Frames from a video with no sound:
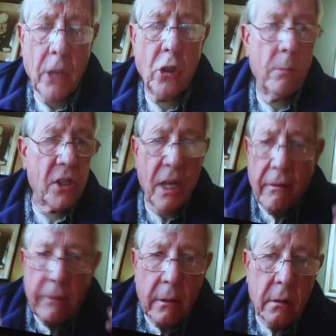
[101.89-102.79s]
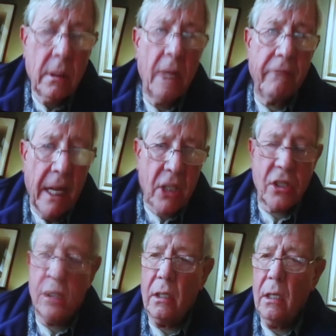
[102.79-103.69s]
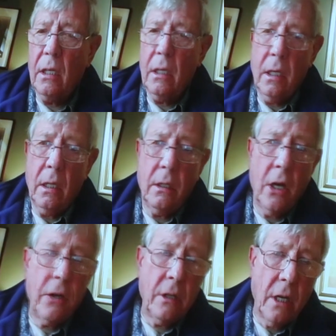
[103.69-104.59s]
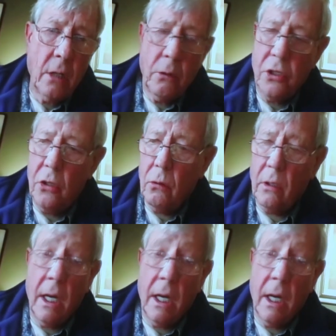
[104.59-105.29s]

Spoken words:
You must have events. No, you don't know what you're doing.